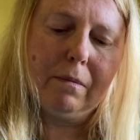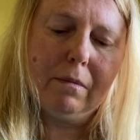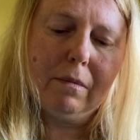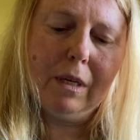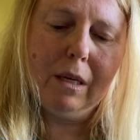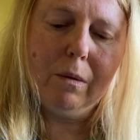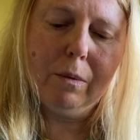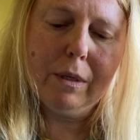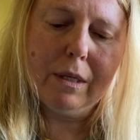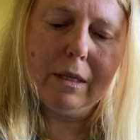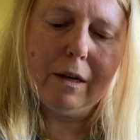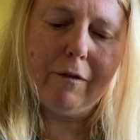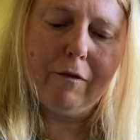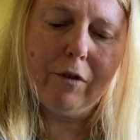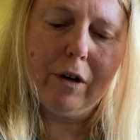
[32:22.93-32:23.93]
He was
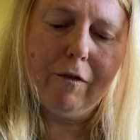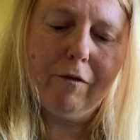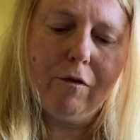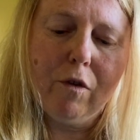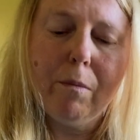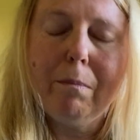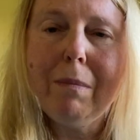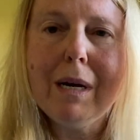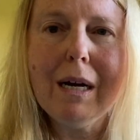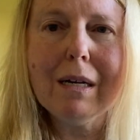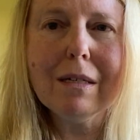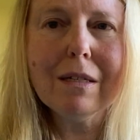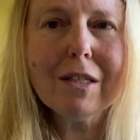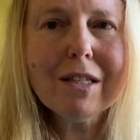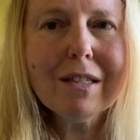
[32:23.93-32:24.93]
suffering from
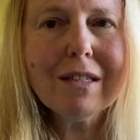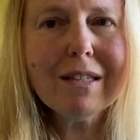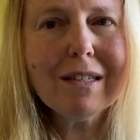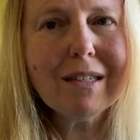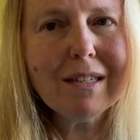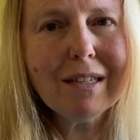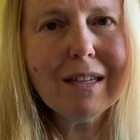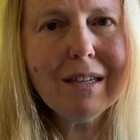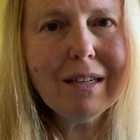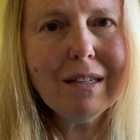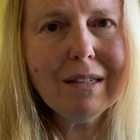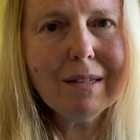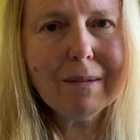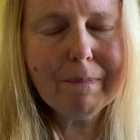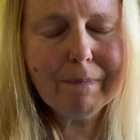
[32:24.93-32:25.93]
Parkinson's
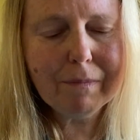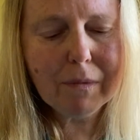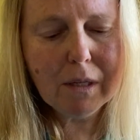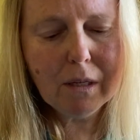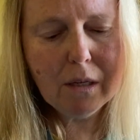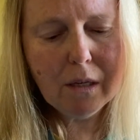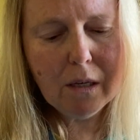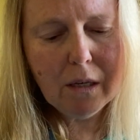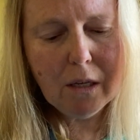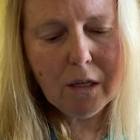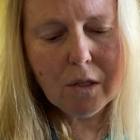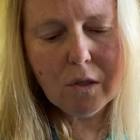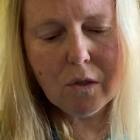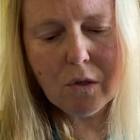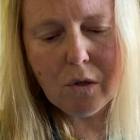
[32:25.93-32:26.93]
disease.
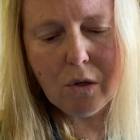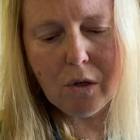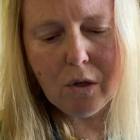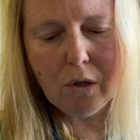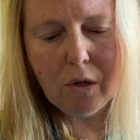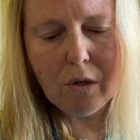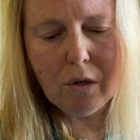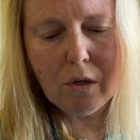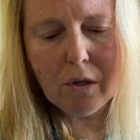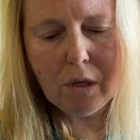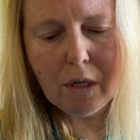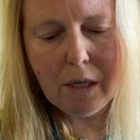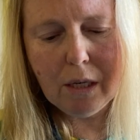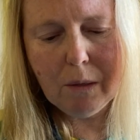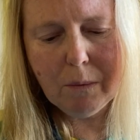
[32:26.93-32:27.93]
So,
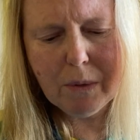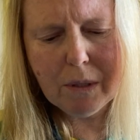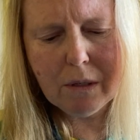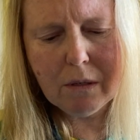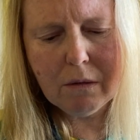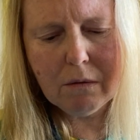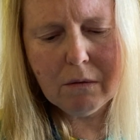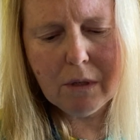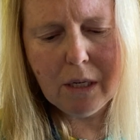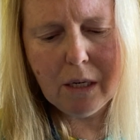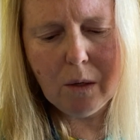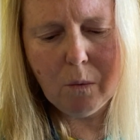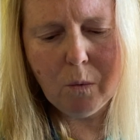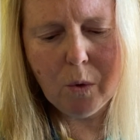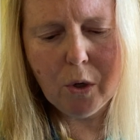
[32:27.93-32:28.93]
and he was
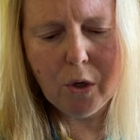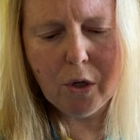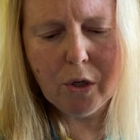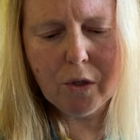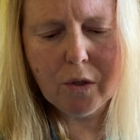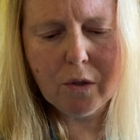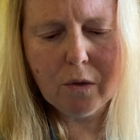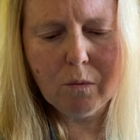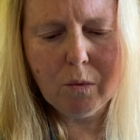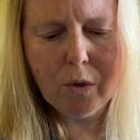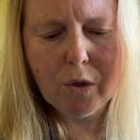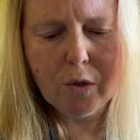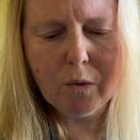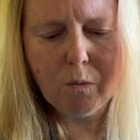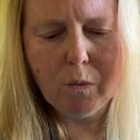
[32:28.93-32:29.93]
getting worse
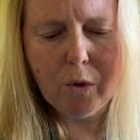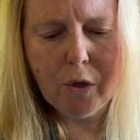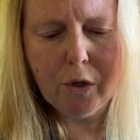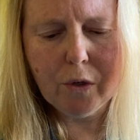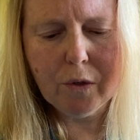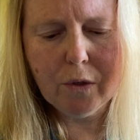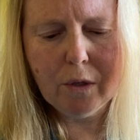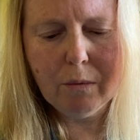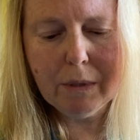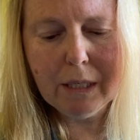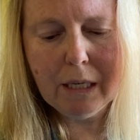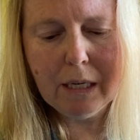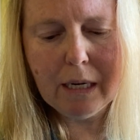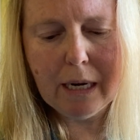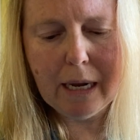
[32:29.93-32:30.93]
and worse. He was
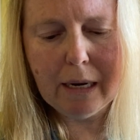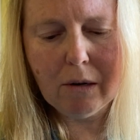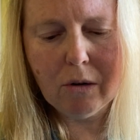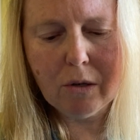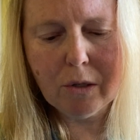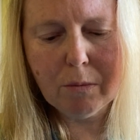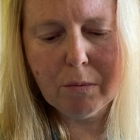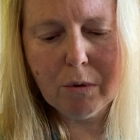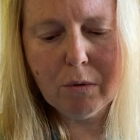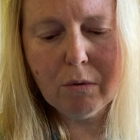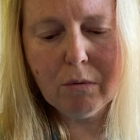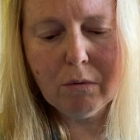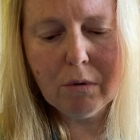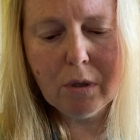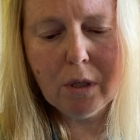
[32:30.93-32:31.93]
in and out of hospital.